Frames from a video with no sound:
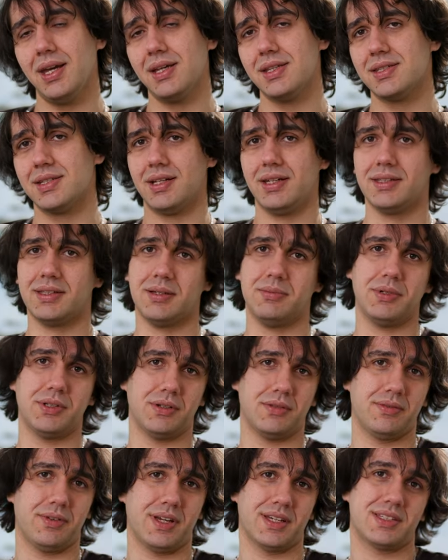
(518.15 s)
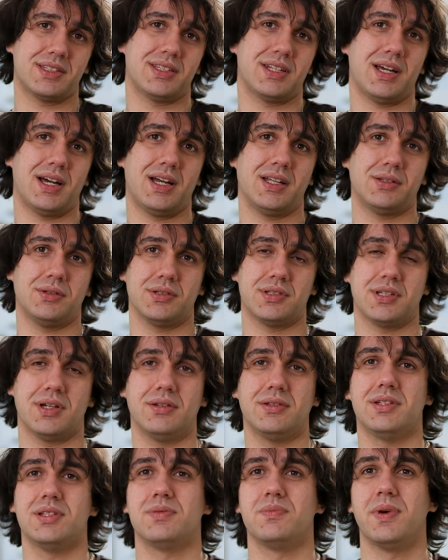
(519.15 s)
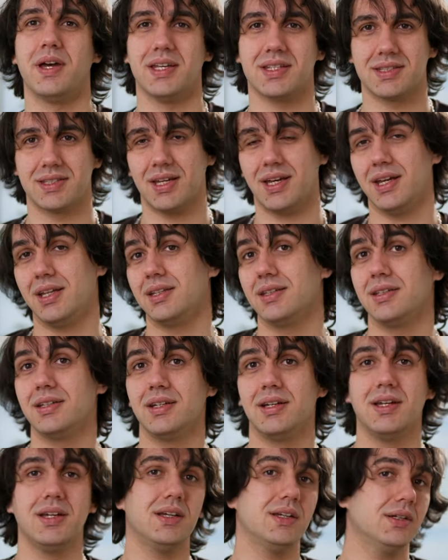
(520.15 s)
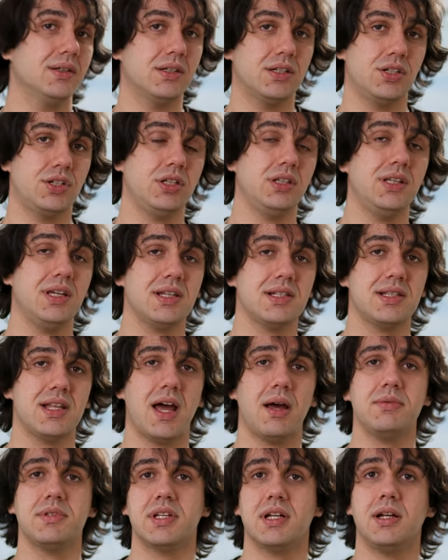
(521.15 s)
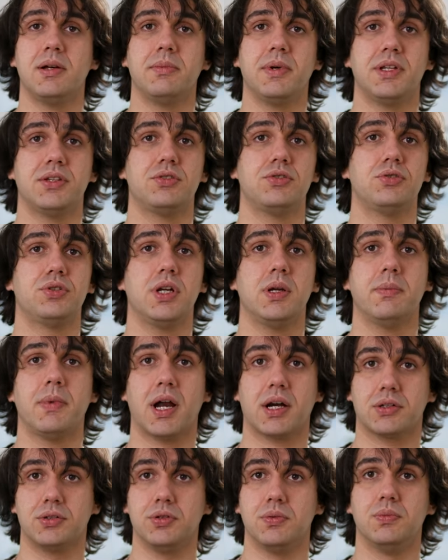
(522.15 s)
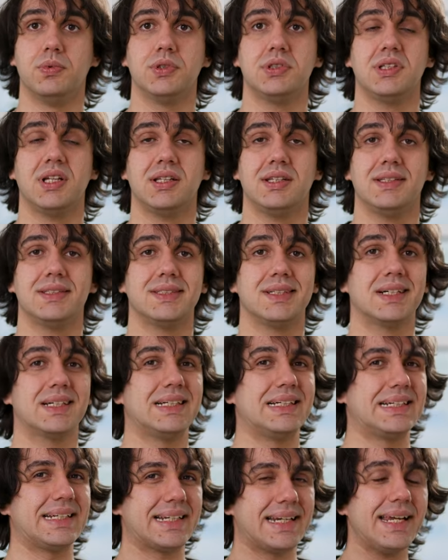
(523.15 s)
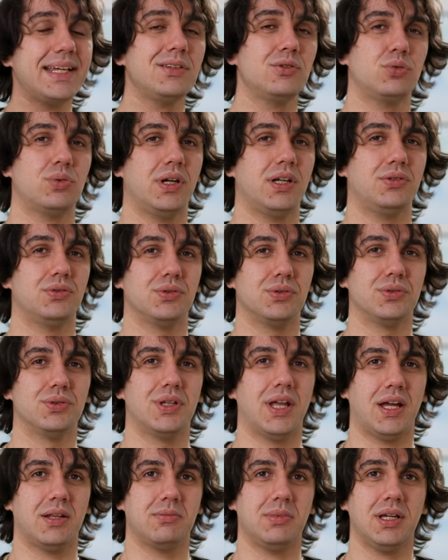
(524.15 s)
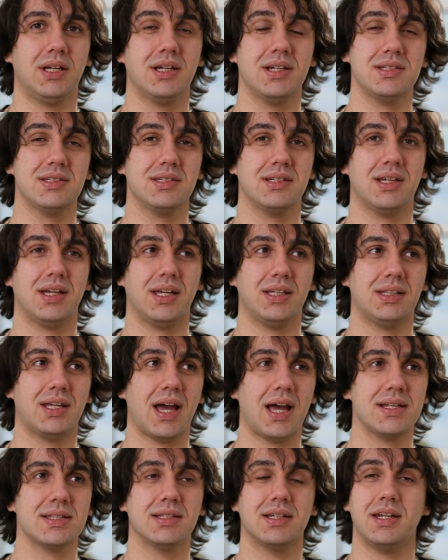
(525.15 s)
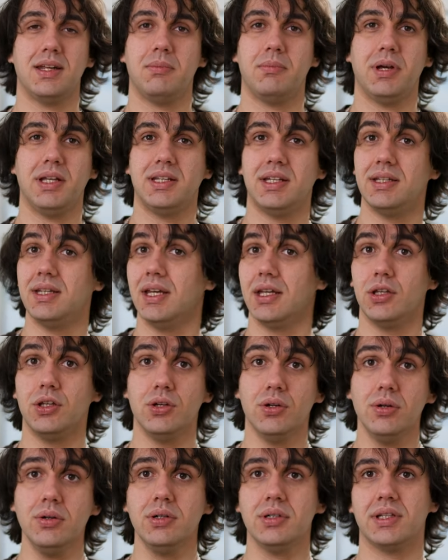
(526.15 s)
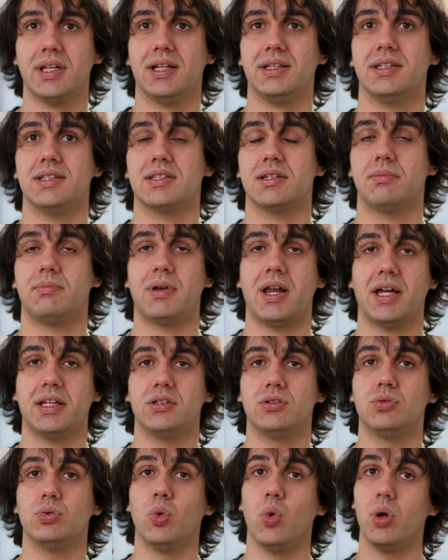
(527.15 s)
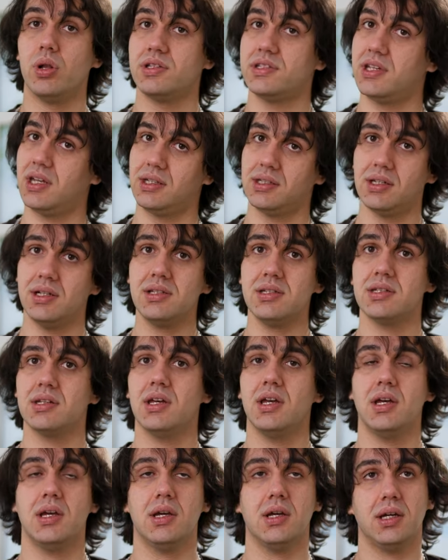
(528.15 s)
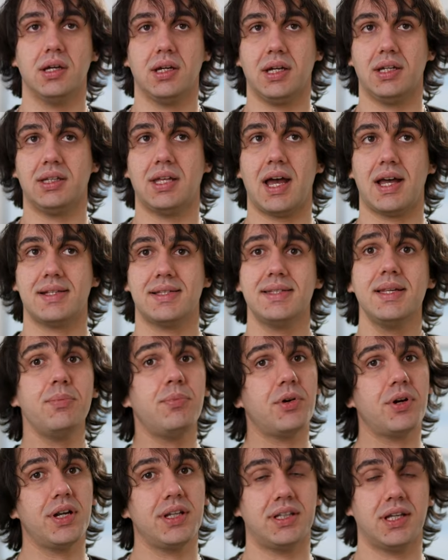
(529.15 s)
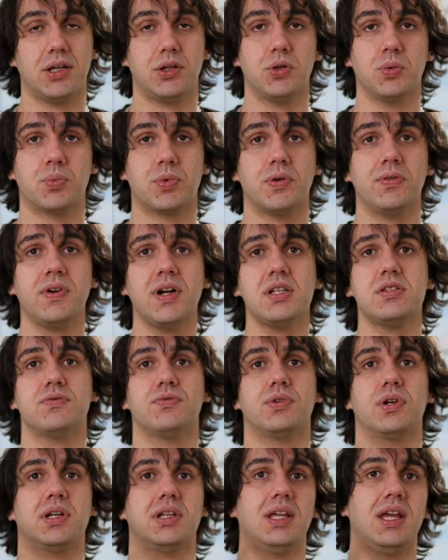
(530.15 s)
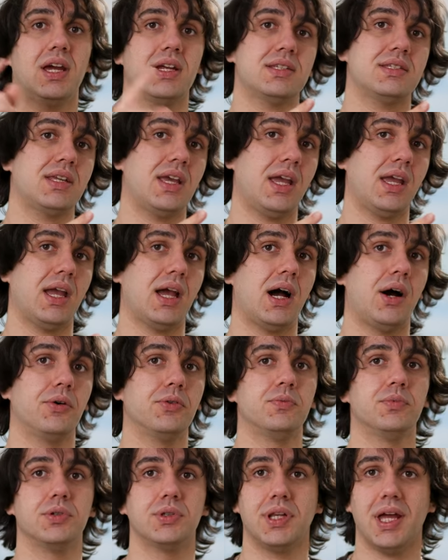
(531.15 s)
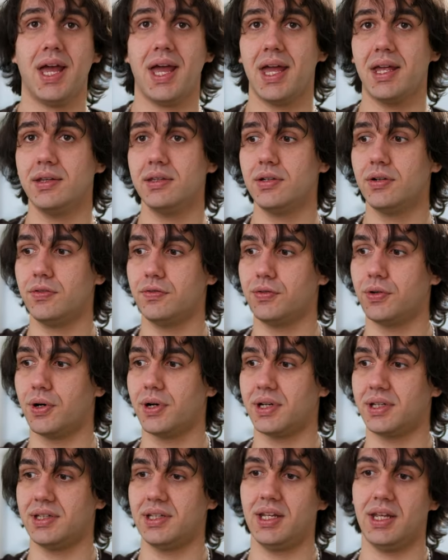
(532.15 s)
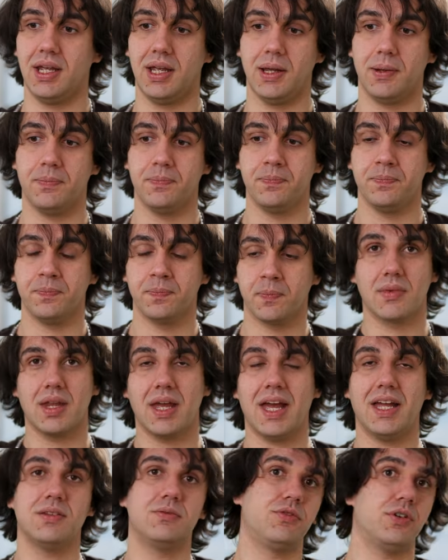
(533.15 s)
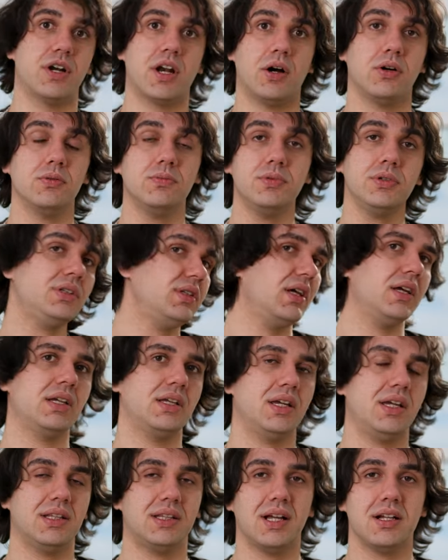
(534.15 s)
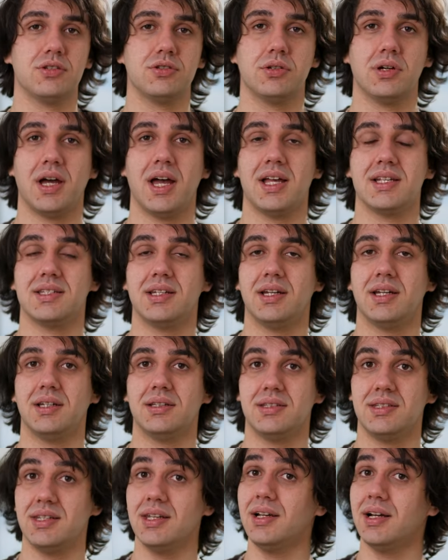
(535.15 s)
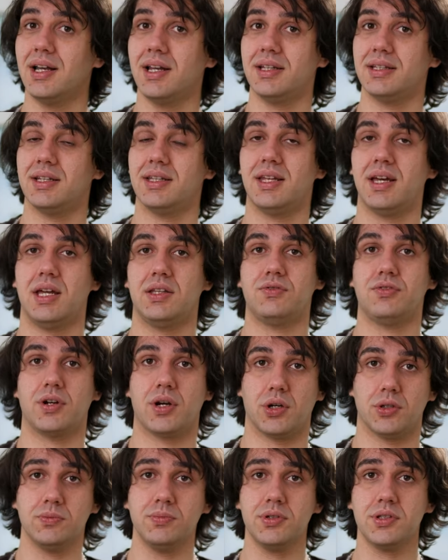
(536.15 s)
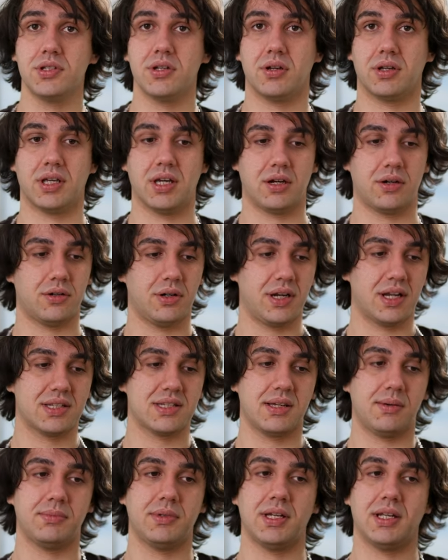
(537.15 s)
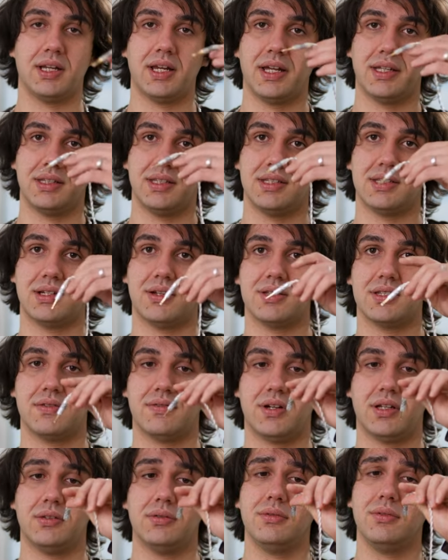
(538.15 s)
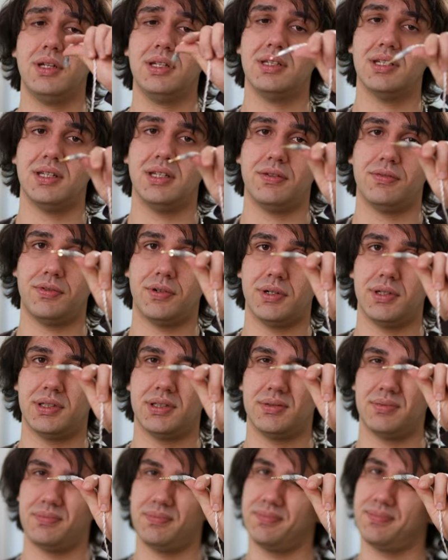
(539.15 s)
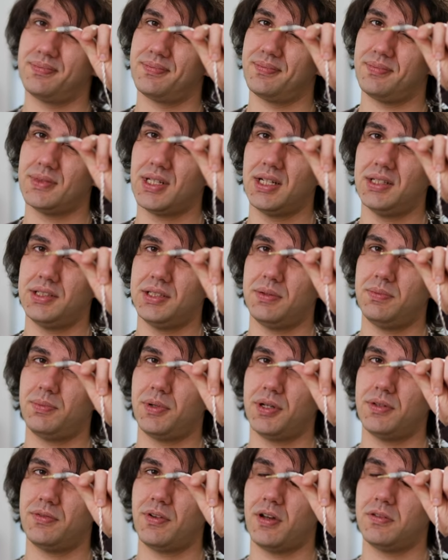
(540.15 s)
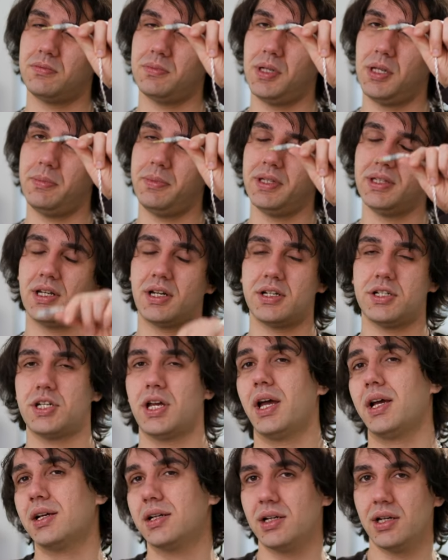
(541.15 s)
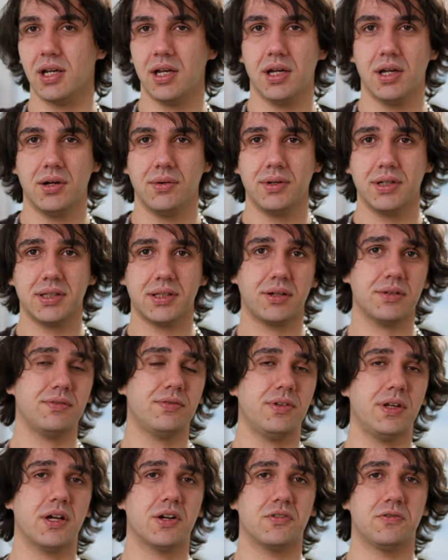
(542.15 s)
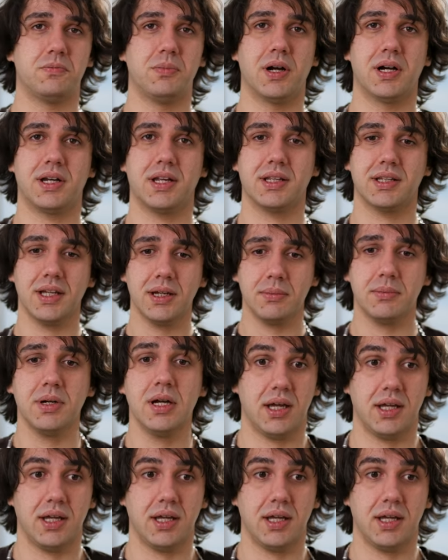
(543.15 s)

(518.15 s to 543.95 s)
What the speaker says: adds a little bit of extra to sound its best. And GDS Labs Element 3 Mark II Boosted is a great way to do that, because it has an embedded EQ that is applied to all signals. It has separate EQ profiles for the RCA output and for the headphone output. It also has a single-ended headphone output, so you can connect something like the Soundz Avant with the default 3.5 mm jack without fear of burning them,